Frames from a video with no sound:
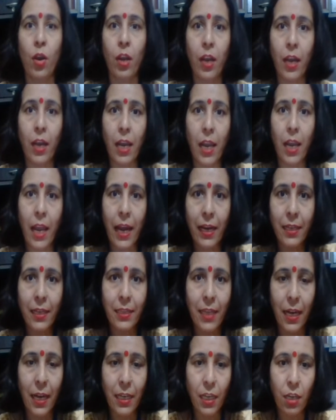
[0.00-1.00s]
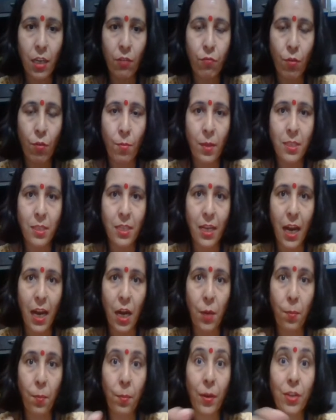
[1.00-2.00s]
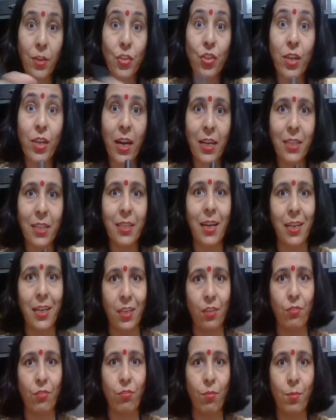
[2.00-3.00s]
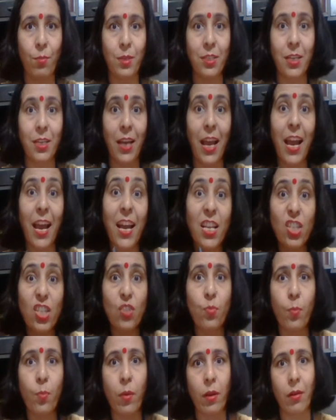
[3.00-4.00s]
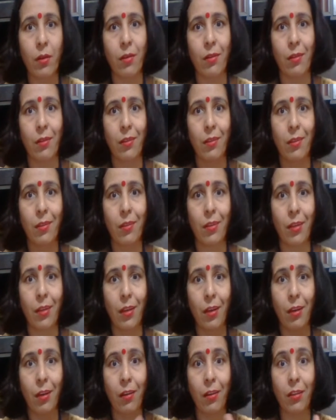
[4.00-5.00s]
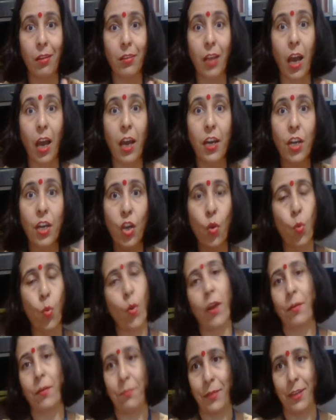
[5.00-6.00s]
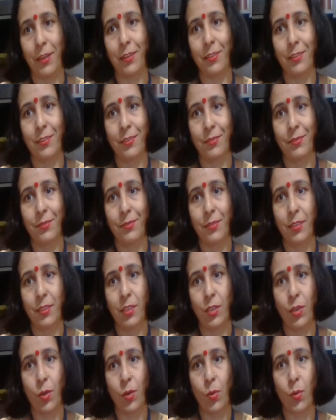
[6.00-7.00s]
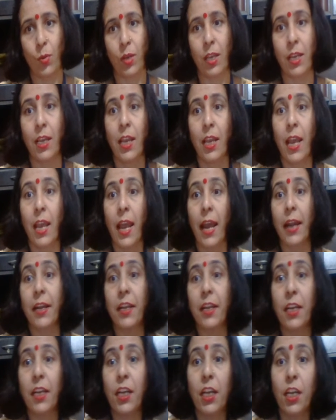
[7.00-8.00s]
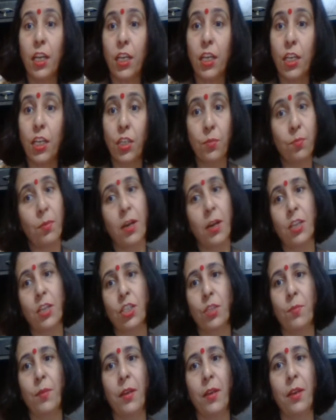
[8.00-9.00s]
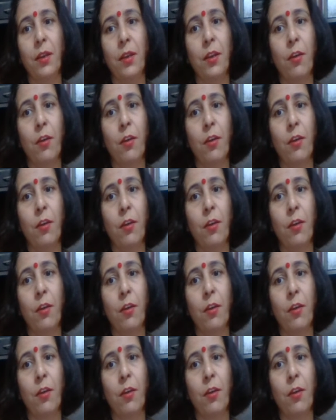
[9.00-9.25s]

collect that information and present that information as per our requirement, okay, and it must be